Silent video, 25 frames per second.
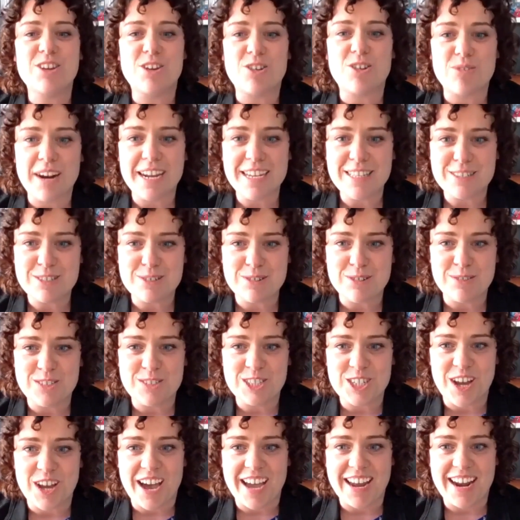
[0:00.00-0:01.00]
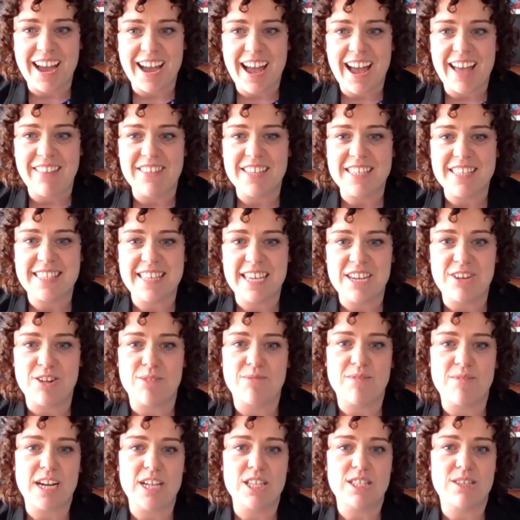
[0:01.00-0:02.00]
The Great Zoo of China, and The
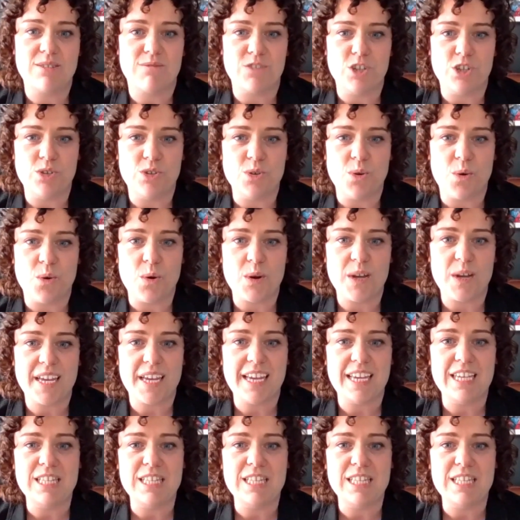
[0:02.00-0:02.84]
Secret Runners of New York.